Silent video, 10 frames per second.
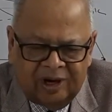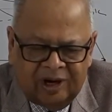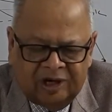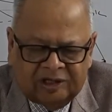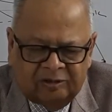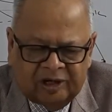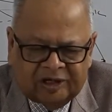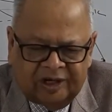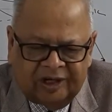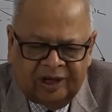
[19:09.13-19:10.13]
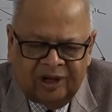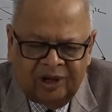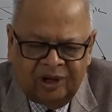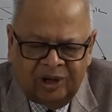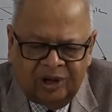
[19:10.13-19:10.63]
Ultimately,
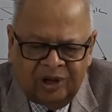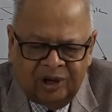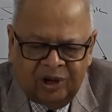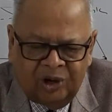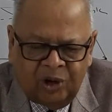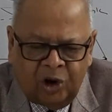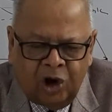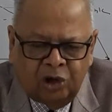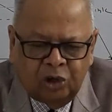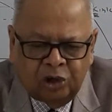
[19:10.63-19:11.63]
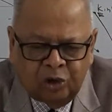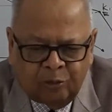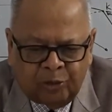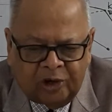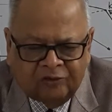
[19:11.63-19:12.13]
all
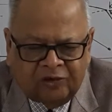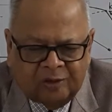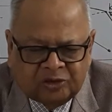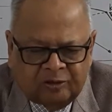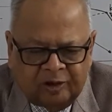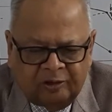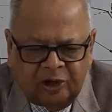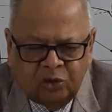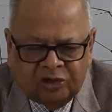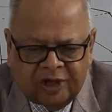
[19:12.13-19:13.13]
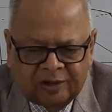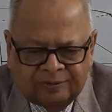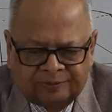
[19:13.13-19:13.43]
oligopoly firms will be loser.